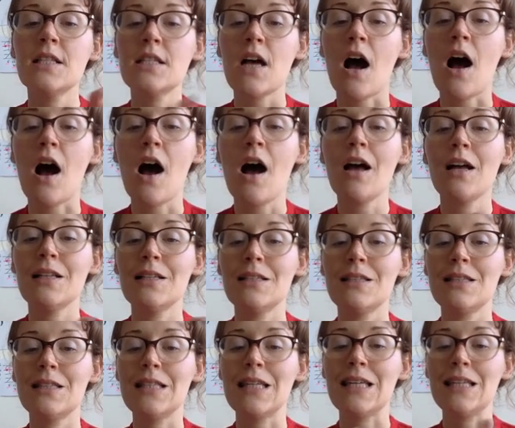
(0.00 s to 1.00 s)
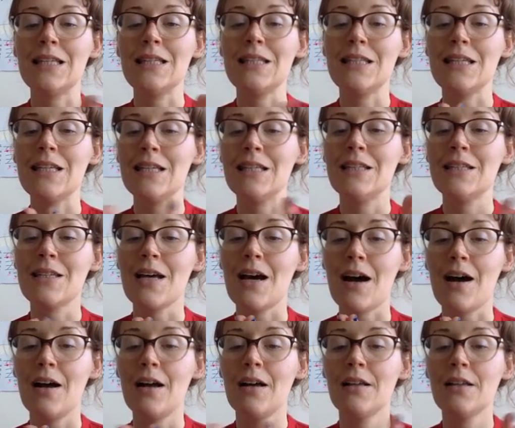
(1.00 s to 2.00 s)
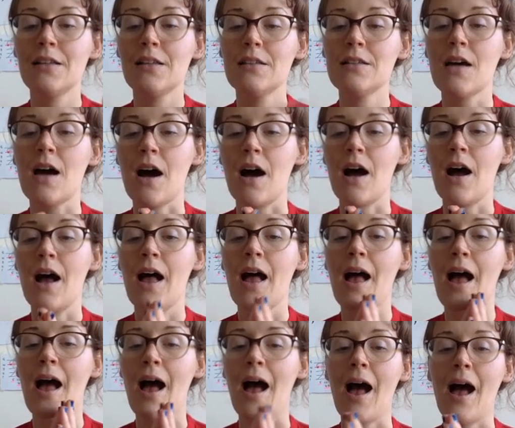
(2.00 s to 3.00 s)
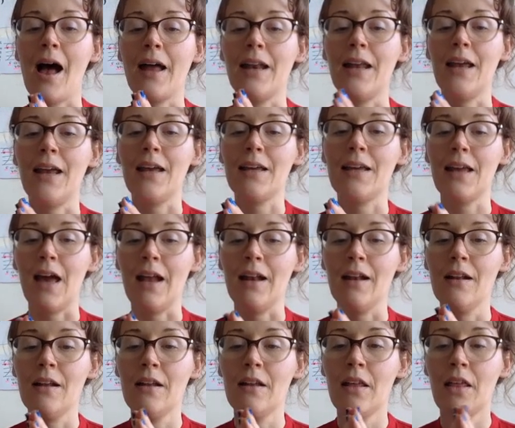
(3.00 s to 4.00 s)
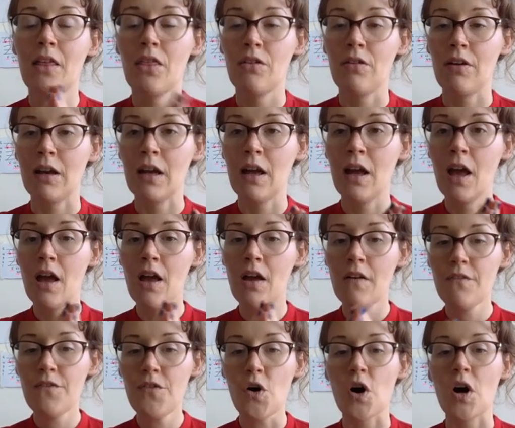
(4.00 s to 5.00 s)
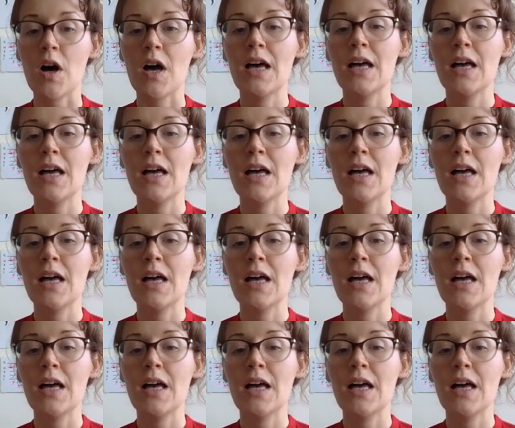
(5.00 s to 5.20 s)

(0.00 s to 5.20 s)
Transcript: Ta, ti, ti, ta, ta. And then again, 3, 4.